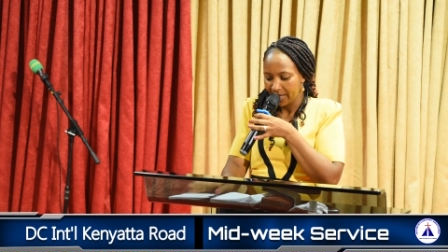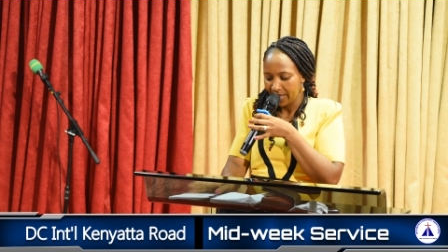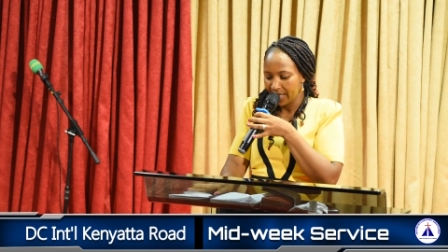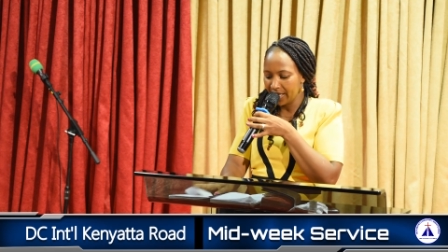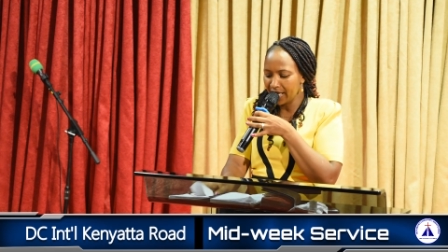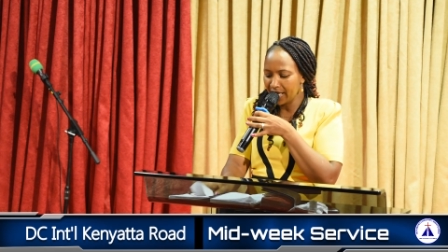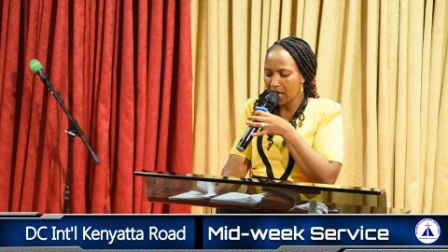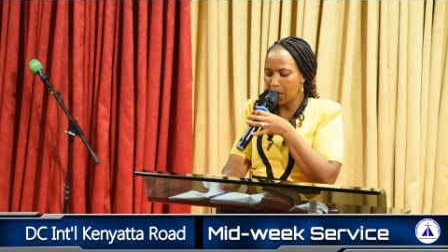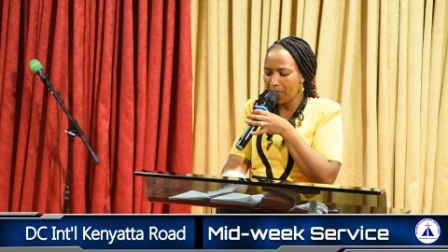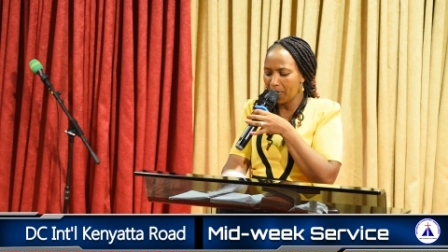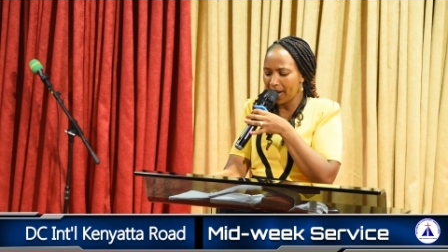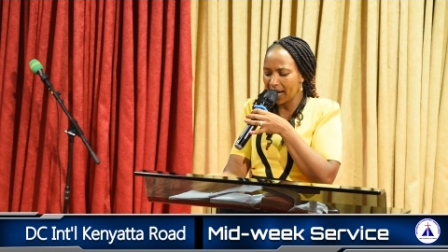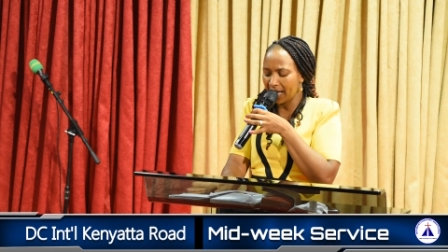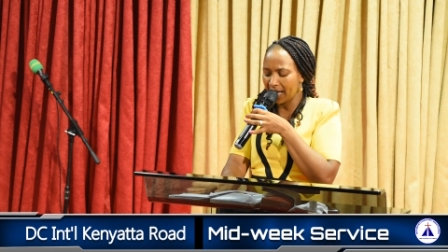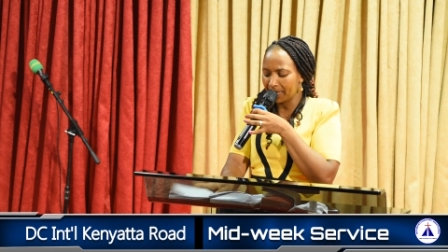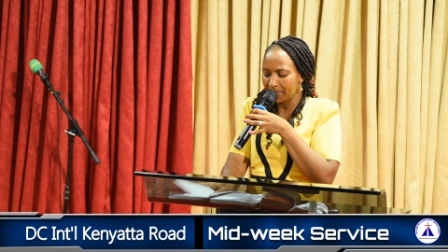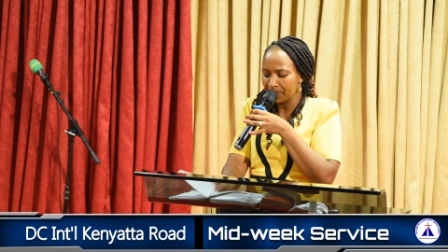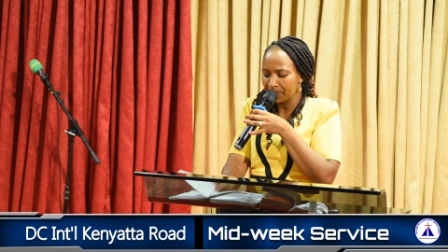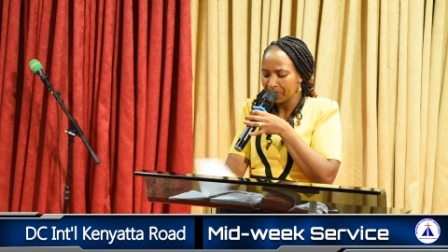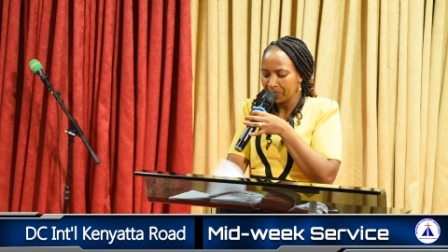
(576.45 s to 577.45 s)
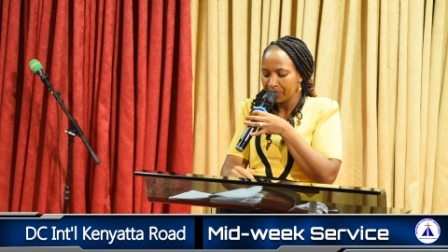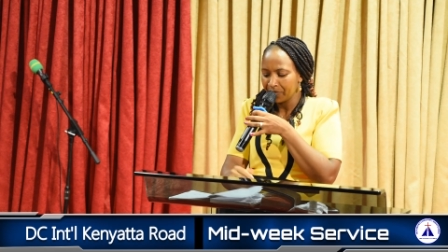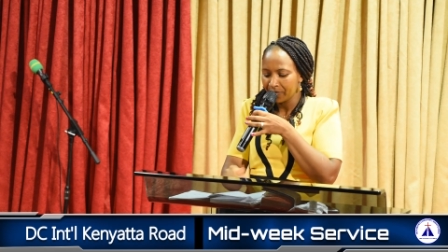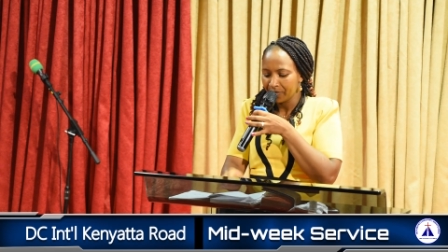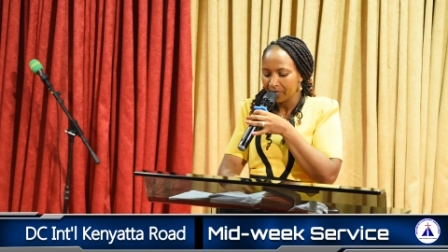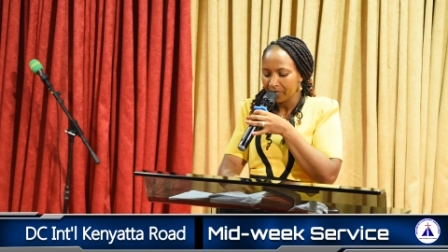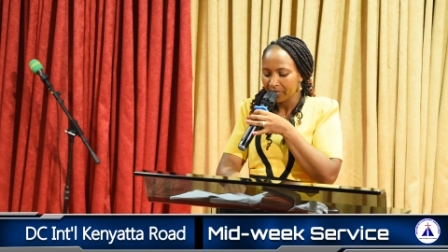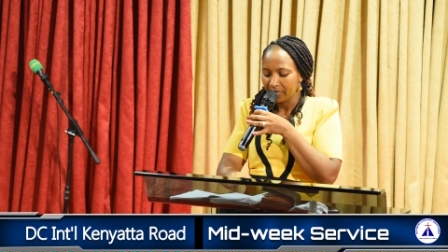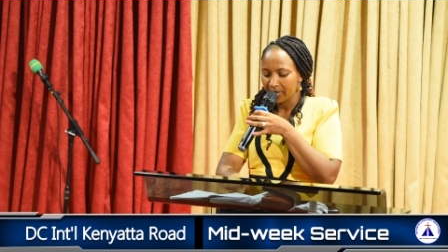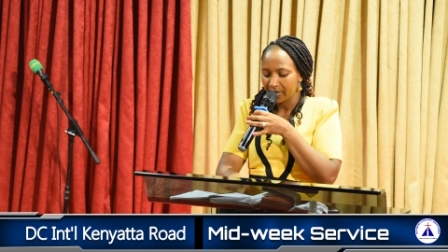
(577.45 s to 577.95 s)
In our
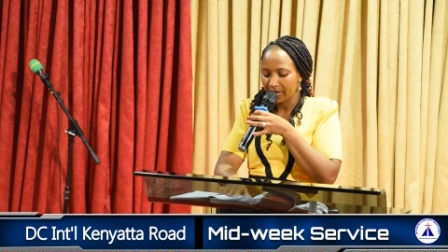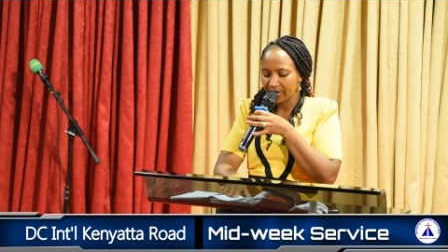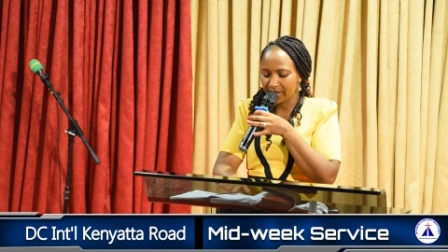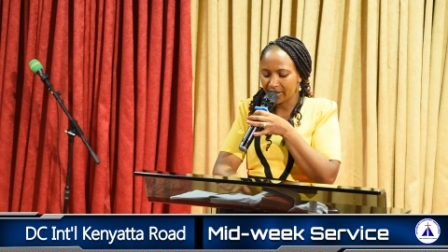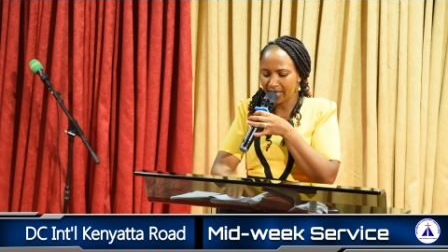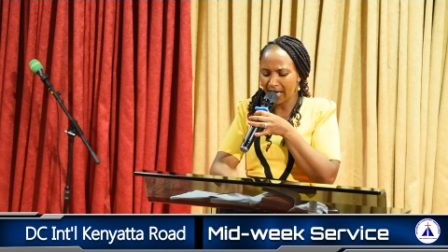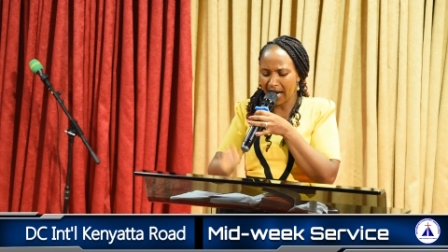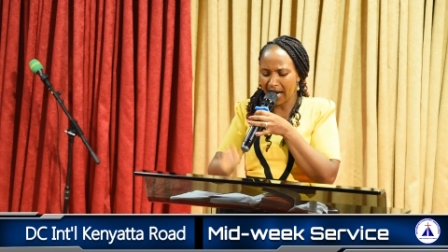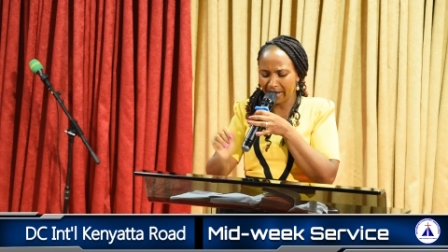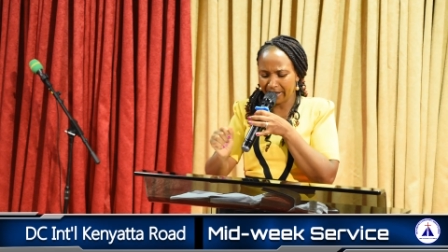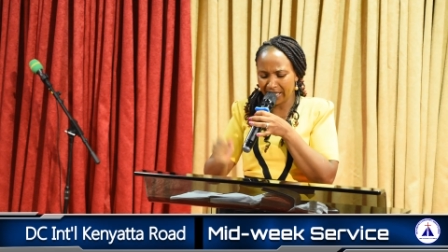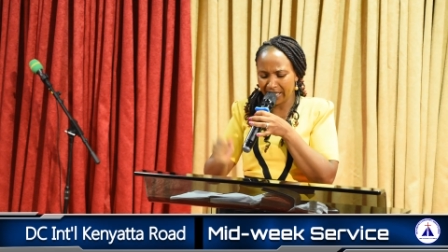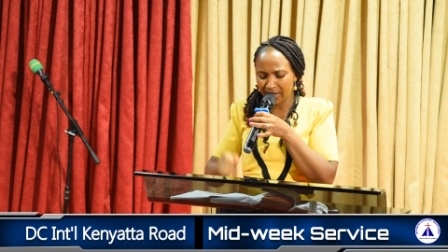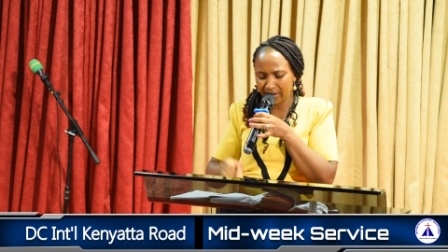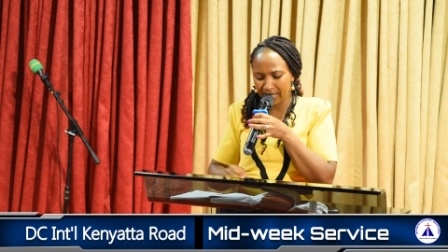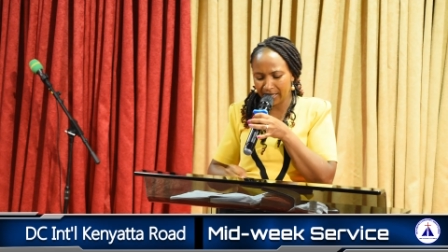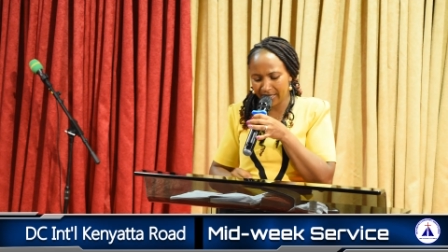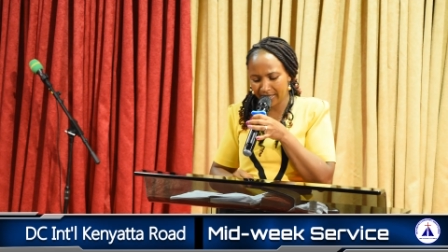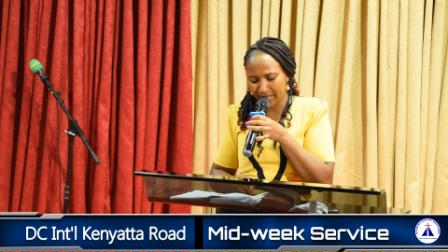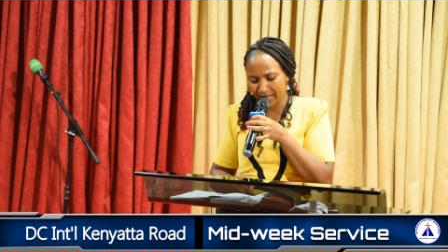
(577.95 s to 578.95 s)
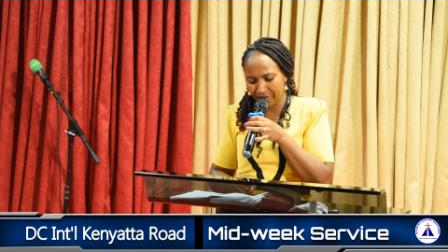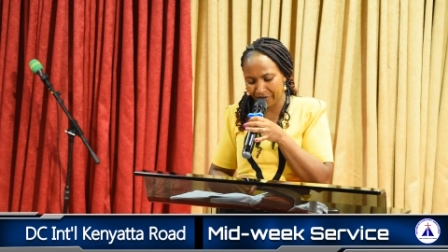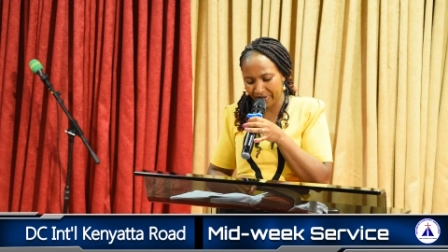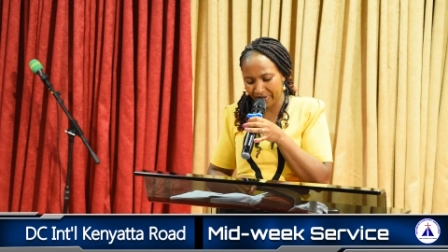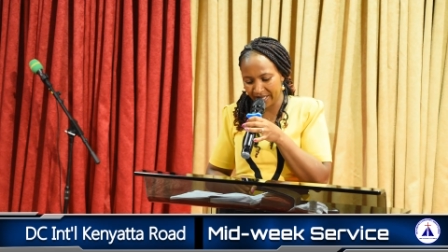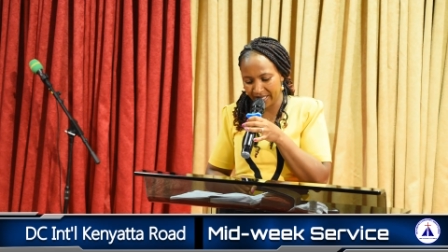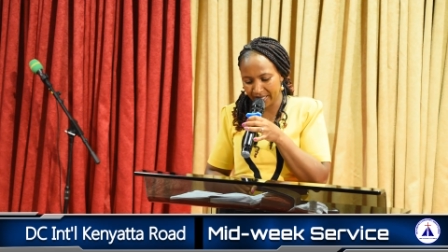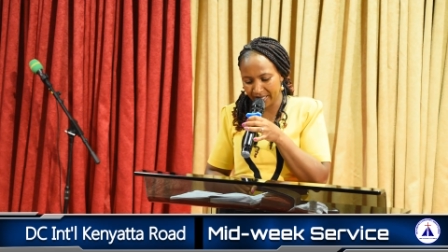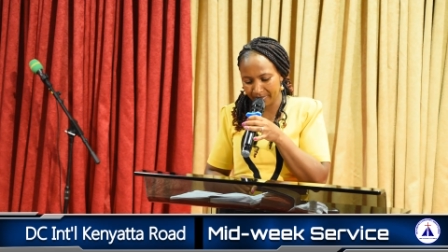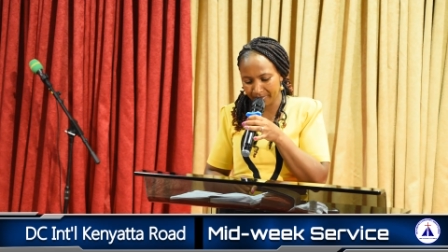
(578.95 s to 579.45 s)
sharing this
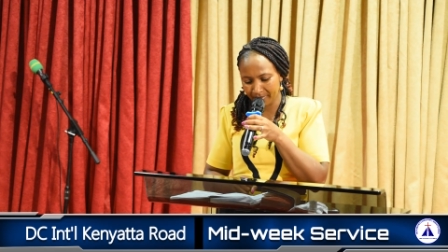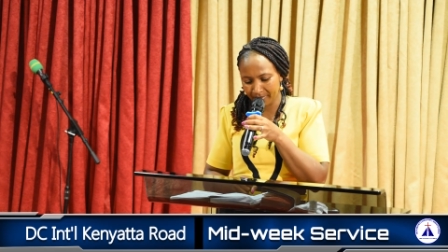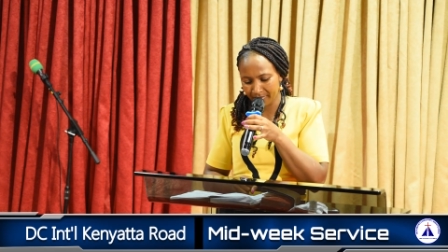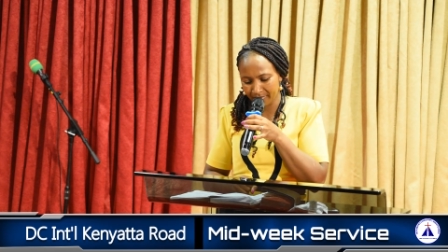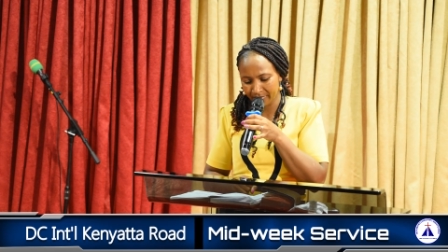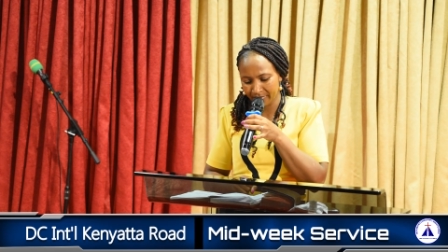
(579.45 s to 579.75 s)
evening,